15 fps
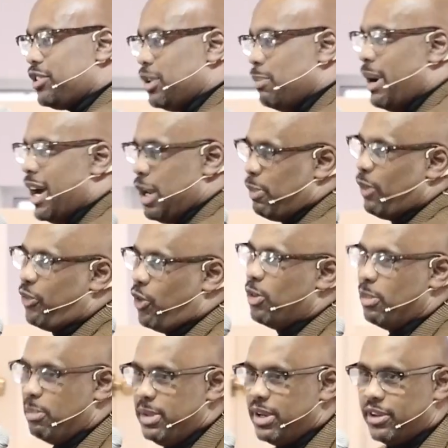somebody
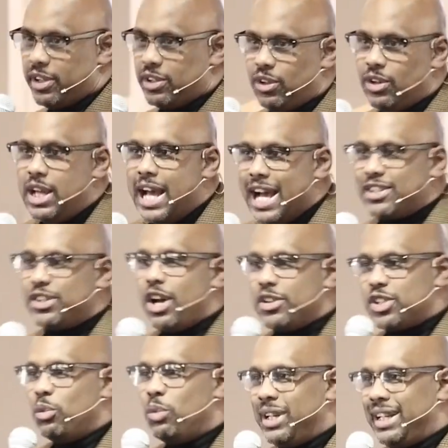perform a miracle. I saw
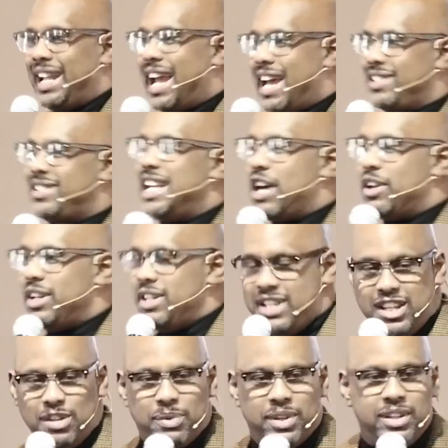someone cast out a
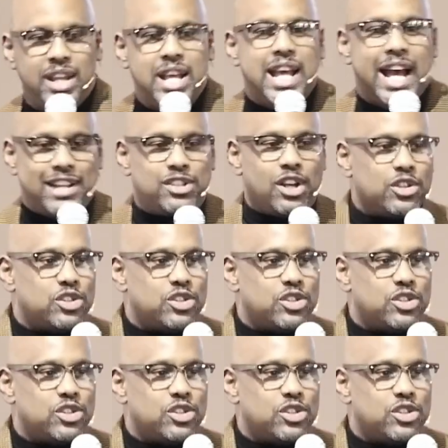demon. I saw